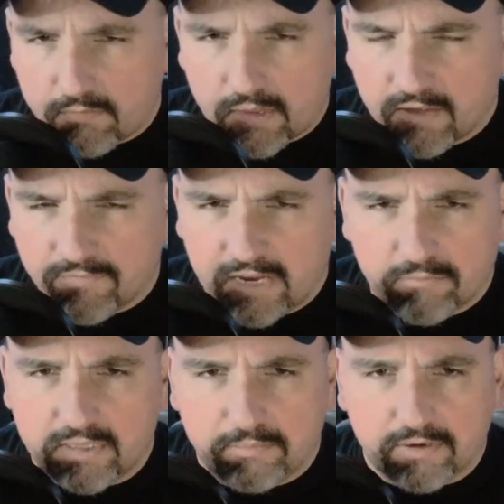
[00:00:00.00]
I've not
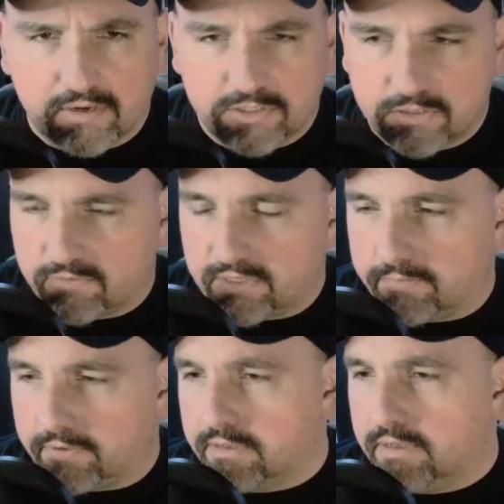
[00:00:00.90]
read the book. I should read the
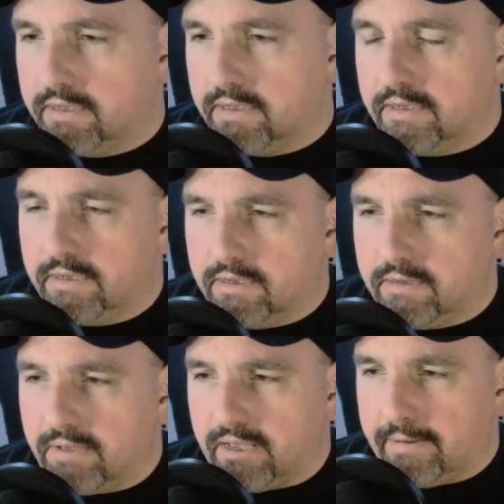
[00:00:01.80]
book.
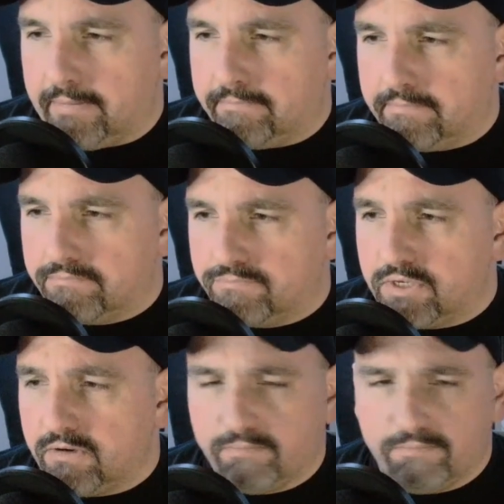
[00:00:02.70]
Um,
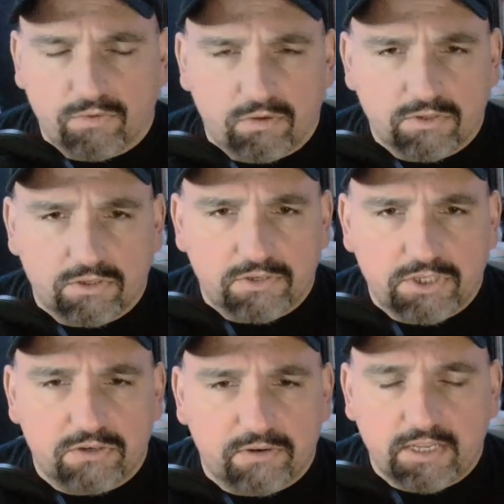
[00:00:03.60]
so long story
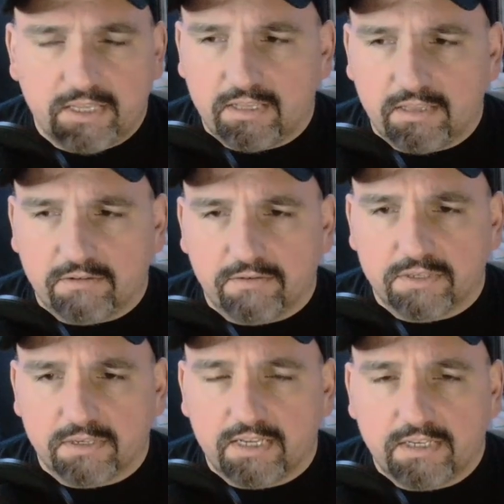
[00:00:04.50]
short, and there's he